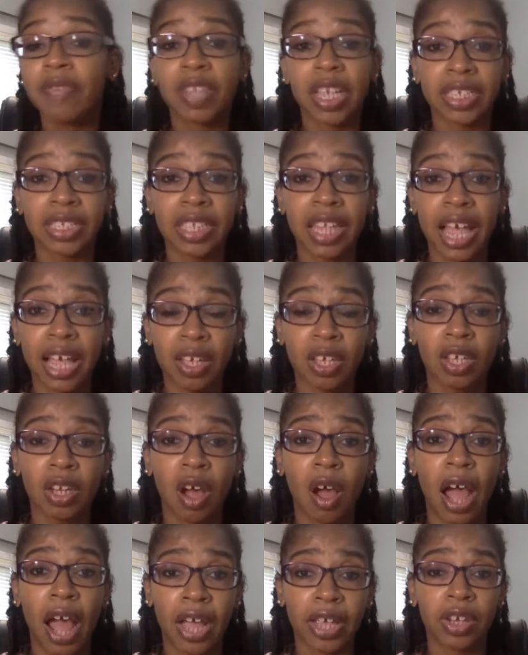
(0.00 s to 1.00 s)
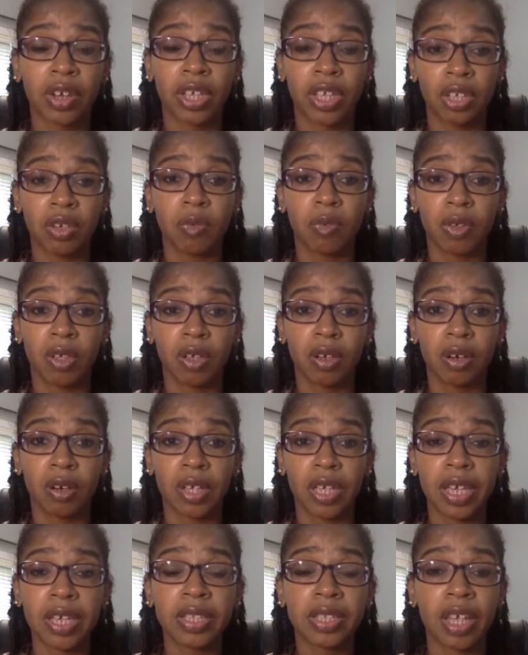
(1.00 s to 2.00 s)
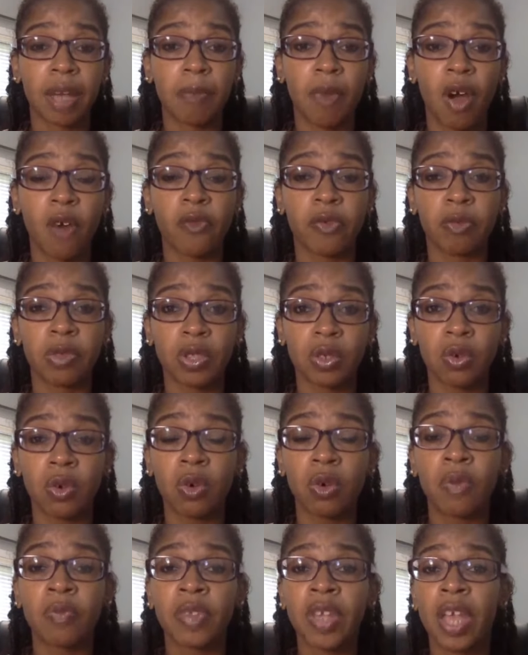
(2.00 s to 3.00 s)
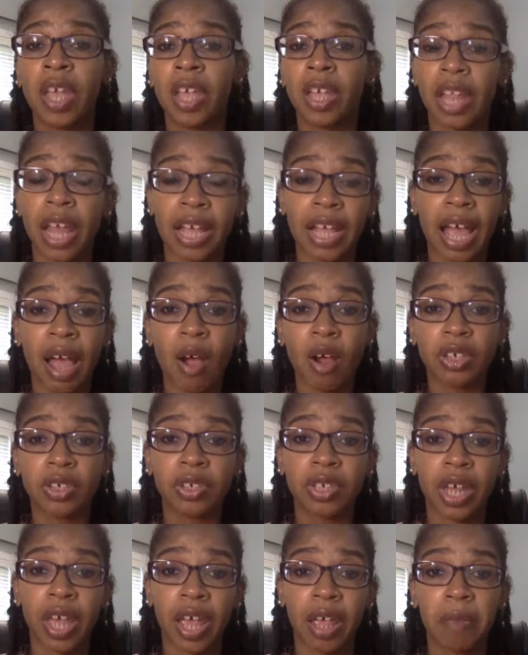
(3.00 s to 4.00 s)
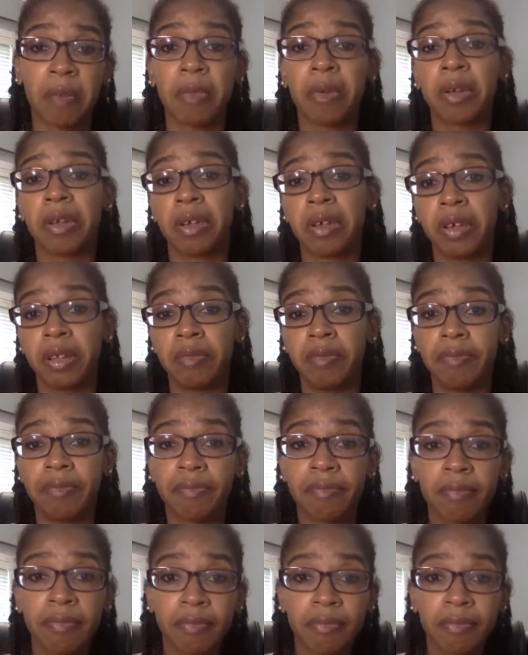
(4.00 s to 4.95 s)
It's like, you know, how your kids come home from school. You're like, how was your day? Good.